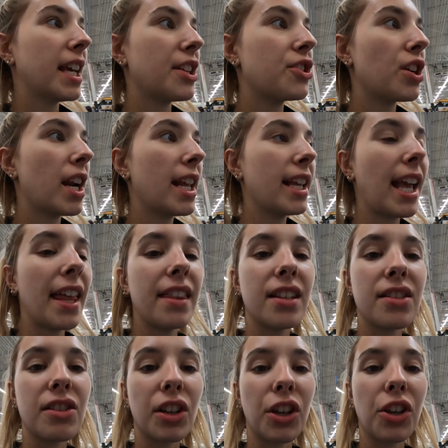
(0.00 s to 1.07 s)
They're trying to get
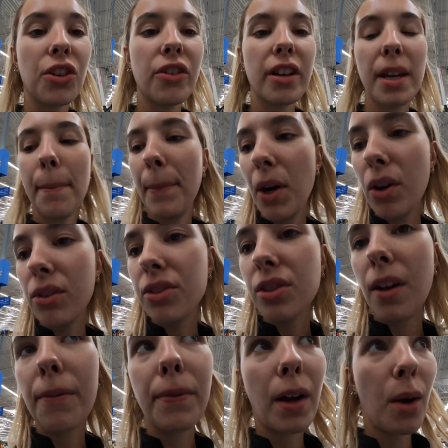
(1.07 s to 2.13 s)
the security
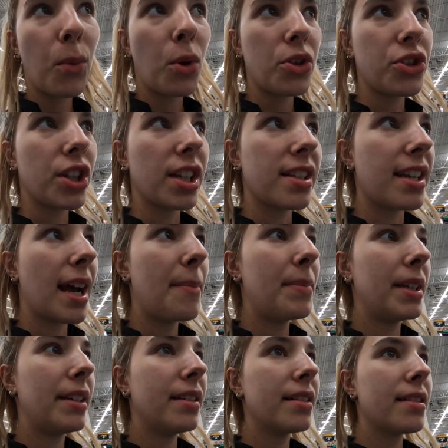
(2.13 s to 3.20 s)
box off our washing
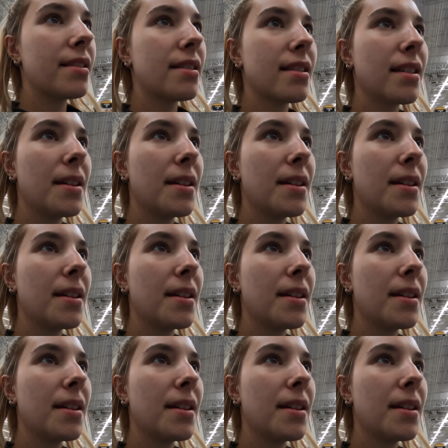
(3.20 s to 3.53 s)
tablets.